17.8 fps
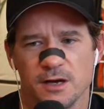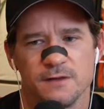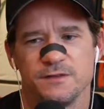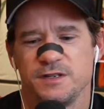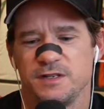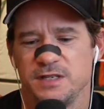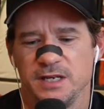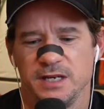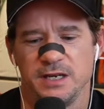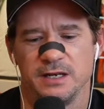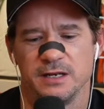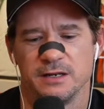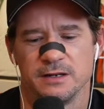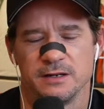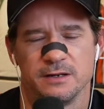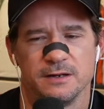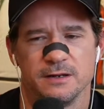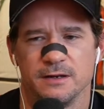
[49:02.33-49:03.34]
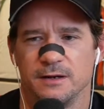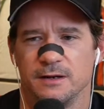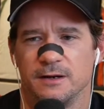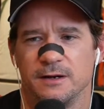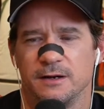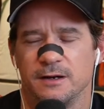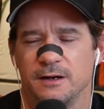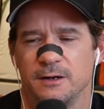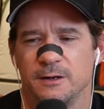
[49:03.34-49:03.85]
seeing
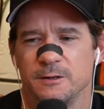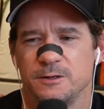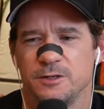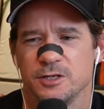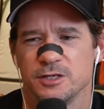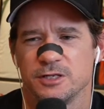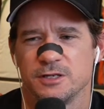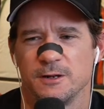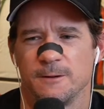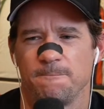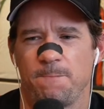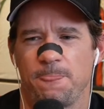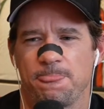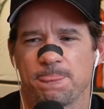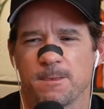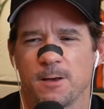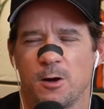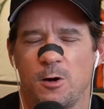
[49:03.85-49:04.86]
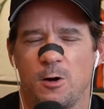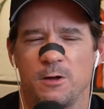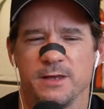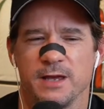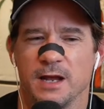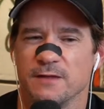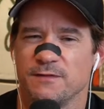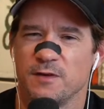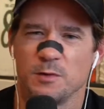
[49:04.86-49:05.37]
just all
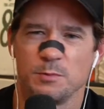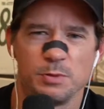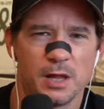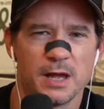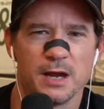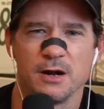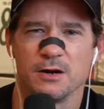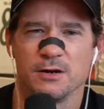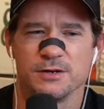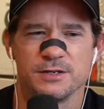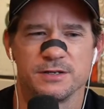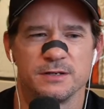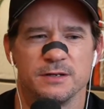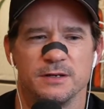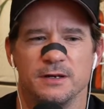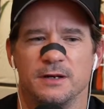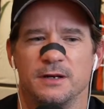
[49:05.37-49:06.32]
the NFL players,